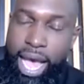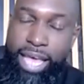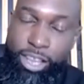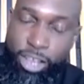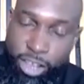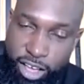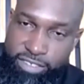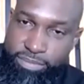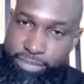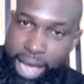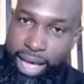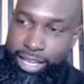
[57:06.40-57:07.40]

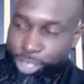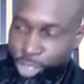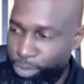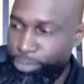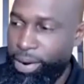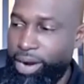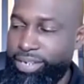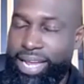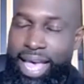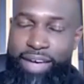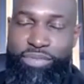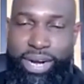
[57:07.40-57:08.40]
superpower that
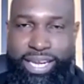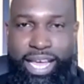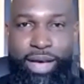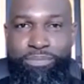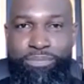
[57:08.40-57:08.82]
I have right now.